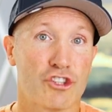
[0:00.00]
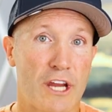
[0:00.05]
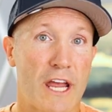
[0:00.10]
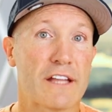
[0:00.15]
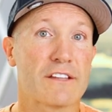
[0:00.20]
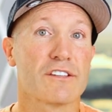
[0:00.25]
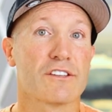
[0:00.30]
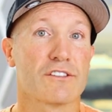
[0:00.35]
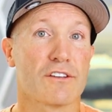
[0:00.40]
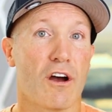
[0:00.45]

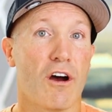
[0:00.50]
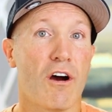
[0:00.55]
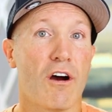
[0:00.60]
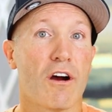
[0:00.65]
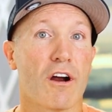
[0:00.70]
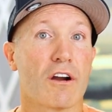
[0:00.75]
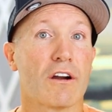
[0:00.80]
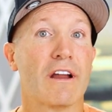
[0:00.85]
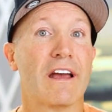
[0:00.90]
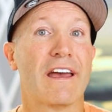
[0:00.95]
chances
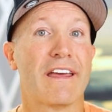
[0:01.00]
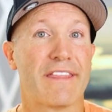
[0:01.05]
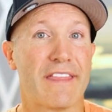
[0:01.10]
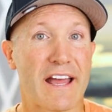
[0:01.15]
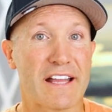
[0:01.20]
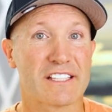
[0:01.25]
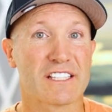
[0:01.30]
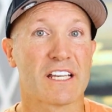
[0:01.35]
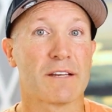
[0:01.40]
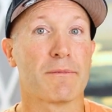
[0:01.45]
are
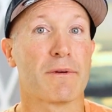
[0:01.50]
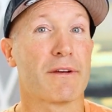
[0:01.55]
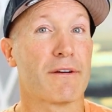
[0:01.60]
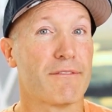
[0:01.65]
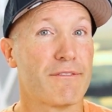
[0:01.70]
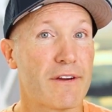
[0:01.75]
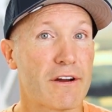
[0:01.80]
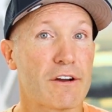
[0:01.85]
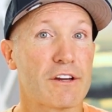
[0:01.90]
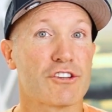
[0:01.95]
that's going to be a
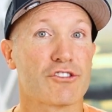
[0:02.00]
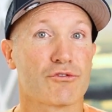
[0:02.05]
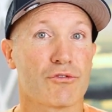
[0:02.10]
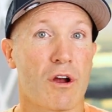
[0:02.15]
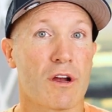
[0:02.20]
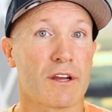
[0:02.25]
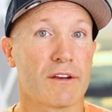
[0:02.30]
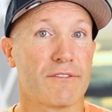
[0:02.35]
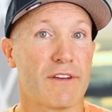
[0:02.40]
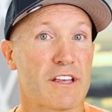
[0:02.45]
very
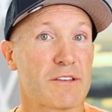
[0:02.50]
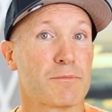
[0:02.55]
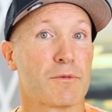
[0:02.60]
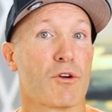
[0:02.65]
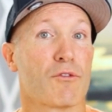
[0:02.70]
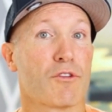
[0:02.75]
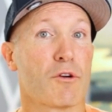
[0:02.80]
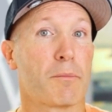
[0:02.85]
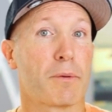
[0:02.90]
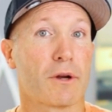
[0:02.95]
strong
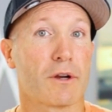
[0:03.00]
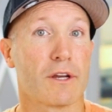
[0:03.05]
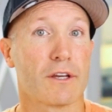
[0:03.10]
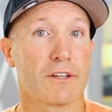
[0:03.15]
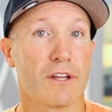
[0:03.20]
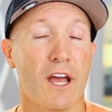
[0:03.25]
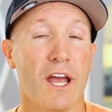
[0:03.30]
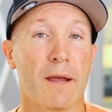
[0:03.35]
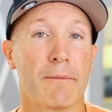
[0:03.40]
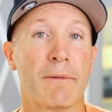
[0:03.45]
investment over a period of
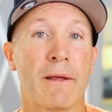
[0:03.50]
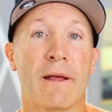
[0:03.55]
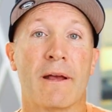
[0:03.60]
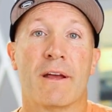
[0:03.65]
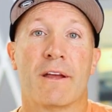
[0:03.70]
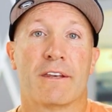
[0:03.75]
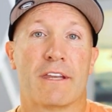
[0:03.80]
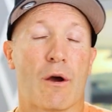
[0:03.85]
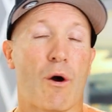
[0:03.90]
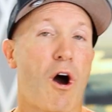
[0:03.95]
time.
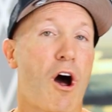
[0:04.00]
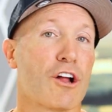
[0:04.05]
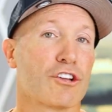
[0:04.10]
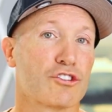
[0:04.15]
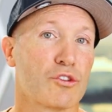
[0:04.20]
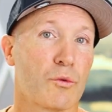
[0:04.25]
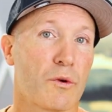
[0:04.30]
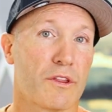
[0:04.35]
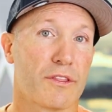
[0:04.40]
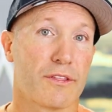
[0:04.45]
Now,
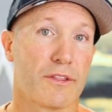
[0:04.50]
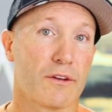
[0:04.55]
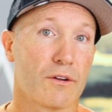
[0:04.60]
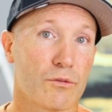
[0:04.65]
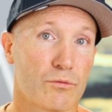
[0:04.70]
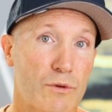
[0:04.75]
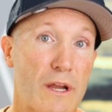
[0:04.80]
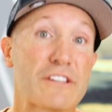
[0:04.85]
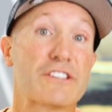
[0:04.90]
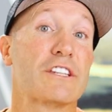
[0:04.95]
also with
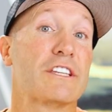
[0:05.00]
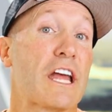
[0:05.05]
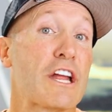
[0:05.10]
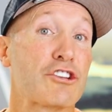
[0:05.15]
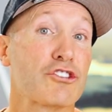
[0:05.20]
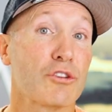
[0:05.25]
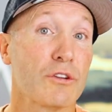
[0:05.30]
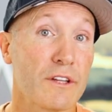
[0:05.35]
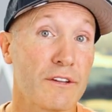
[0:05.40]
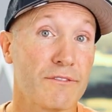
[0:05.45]

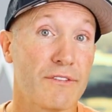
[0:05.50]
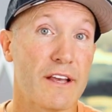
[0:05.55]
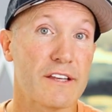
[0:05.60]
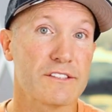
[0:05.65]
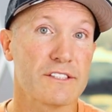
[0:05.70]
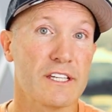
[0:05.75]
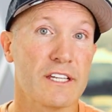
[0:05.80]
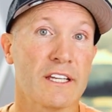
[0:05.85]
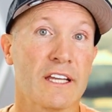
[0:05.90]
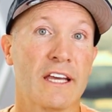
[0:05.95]
residential
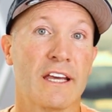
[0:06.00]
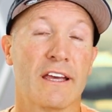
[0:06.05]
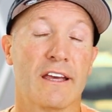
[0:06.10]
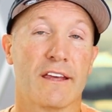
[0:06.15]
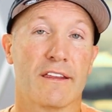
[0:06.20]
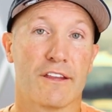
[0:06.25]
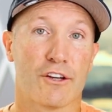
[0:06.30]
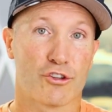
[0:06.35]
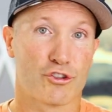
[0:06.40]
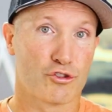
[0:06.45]
investing,
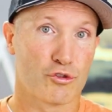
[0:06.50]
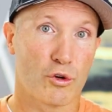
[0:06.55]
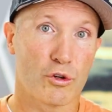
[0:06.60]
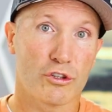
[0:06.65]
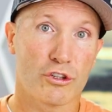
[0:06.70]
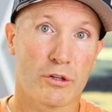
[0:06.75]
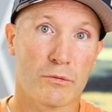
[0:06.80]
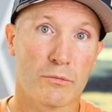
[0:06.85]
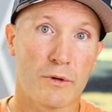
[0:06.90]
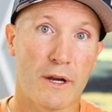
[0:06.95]
there's
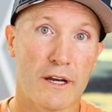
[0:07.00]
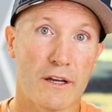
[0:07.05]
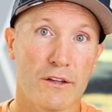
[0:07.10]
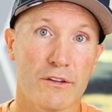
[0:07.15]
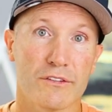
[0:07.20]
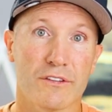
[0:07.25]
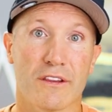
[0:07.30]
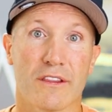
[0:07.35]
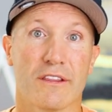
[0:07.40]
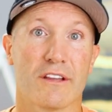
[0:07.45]
short-term
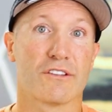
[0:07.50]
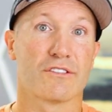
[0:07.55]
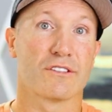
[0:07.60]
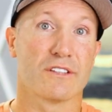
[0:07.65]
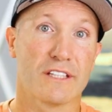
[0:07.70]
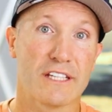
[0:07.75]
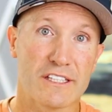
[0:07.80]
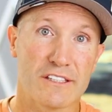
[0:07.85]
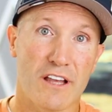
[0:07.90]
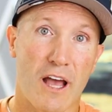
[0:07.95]
rentals, there's
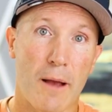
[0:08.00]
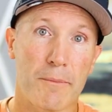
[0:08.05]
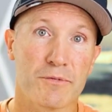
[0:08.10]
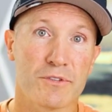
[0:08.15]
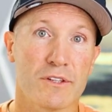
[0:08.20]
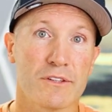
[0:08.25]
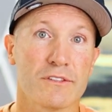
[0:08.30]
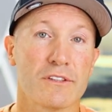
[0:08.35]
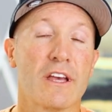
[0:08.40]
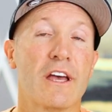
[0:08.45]
lease
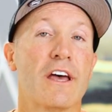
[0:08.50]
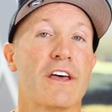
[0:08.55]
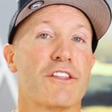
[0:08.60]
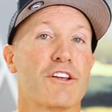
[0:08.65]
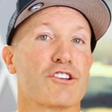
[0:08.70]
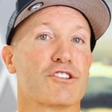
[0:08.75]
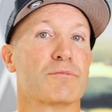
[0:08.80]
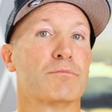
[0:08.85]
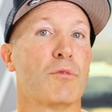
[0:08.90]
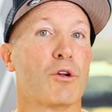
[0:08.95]
options,
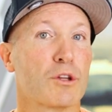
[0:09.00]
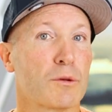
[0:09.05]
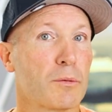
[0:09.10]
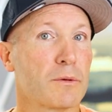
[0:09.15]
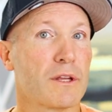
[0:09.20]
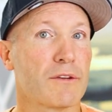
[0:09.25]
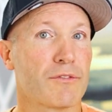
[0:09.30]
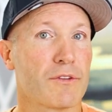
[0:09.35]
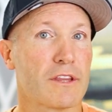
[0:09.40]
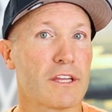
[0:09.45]
there's multiple
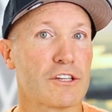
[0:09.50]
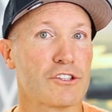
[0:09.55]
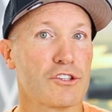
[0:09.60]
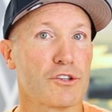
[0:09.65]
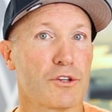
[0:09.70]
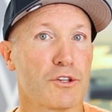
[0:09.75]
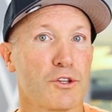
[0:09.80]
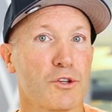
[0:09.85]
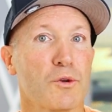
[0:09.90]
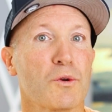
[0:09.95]
different things
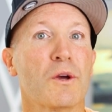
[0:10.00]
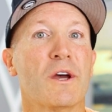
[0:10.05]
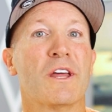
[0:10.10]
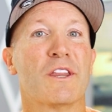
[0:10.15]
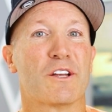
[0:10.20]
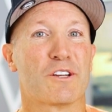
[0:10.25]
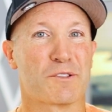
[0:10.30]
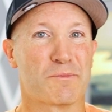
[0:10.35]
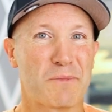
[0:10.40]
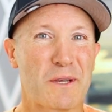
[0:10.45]
you can do.
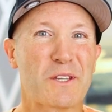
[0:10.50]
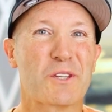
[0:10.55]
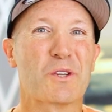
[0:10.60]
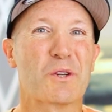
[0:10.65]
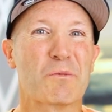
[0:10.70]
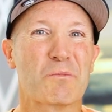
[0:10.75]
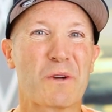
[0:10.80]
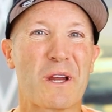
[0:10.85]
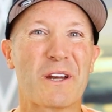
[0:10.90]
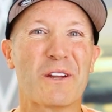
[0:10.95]
There's
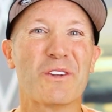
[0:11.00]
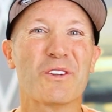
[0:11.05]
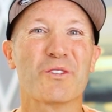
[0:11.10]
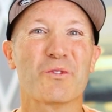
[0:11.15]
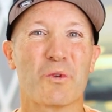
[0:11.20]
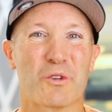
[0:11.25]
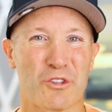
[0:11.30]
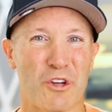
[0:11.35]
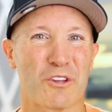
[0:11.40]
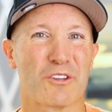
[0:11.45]
midterm rentals,
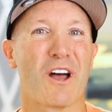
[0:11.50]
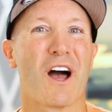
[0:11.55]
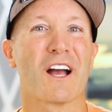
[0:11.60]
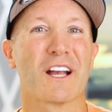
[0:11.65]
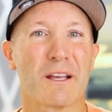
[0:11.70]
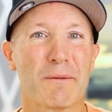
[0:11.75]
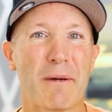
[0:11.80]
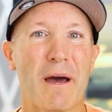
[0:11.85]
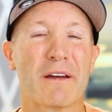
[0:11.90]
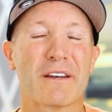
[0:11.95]
which I'll
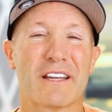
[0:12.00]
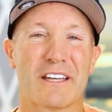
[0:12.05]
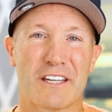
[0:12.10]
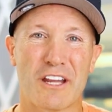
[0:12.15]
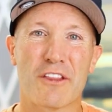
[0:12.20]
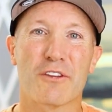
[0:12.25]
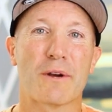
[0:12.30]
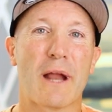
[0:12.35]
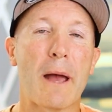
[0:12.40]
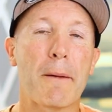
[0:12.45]
talk about in
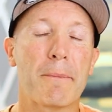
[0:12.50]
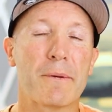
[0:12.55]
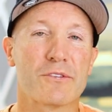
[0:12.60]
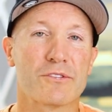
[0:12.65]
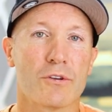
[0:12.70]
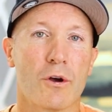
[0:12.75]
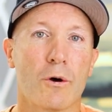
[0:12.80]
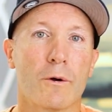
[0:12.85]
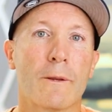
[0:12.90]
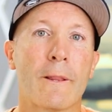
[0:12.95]
another
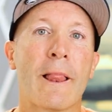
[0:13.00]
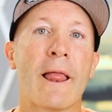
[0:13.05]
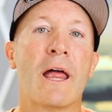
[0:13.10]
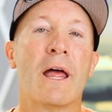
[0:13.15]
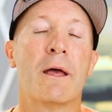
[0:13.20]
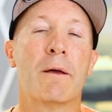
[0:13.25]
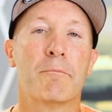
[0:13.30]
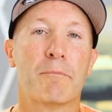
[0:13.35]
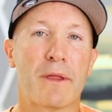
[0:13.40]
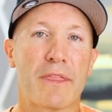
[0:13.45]
episode,
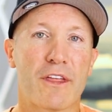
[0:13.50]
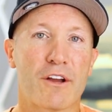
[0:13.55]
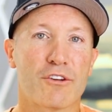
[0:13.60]
but